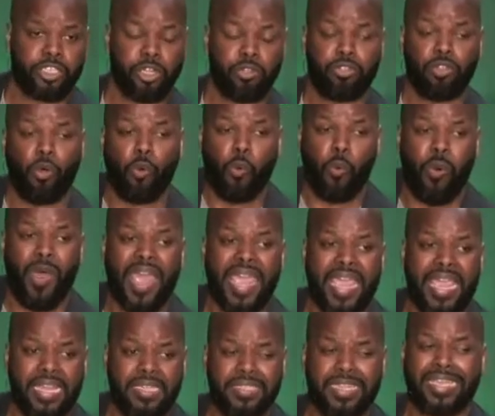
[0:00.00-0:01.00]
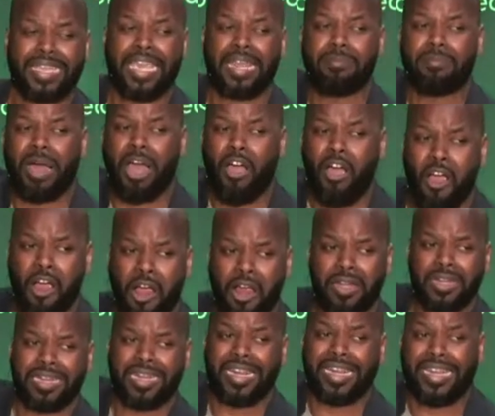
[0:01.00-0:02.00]
to the way to get my
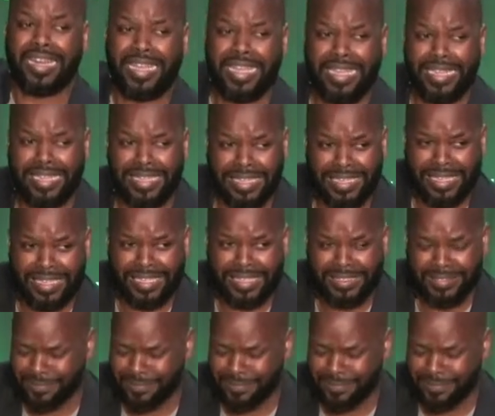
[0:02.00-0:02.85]
heart clean.